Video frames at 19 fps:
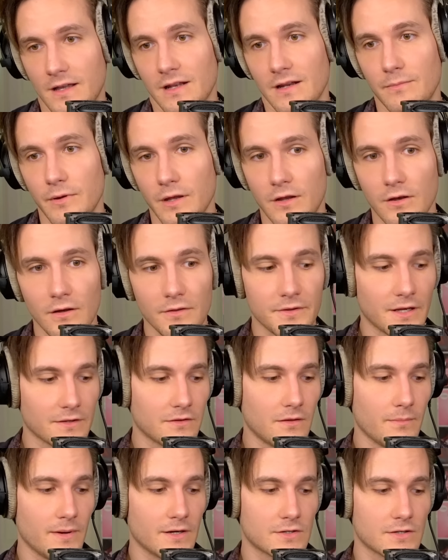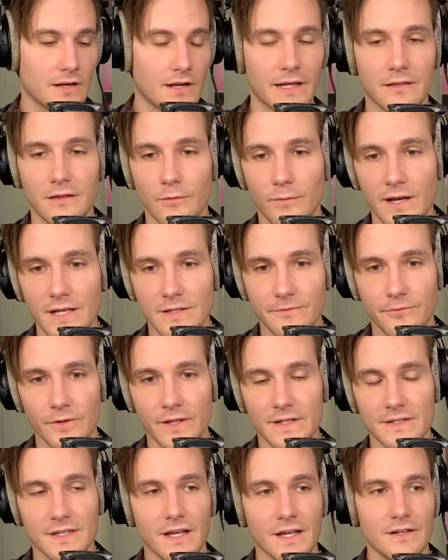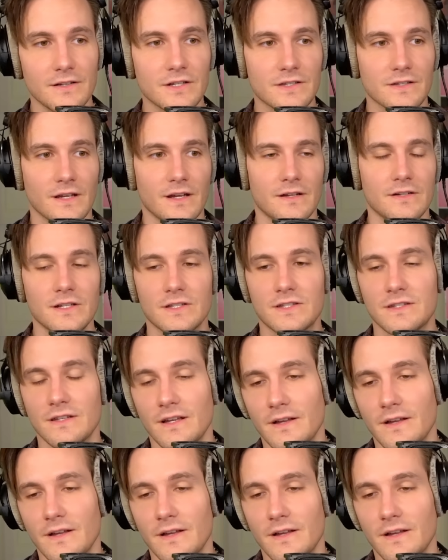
gonna be good, not to mention like the wastefulness. Just, just,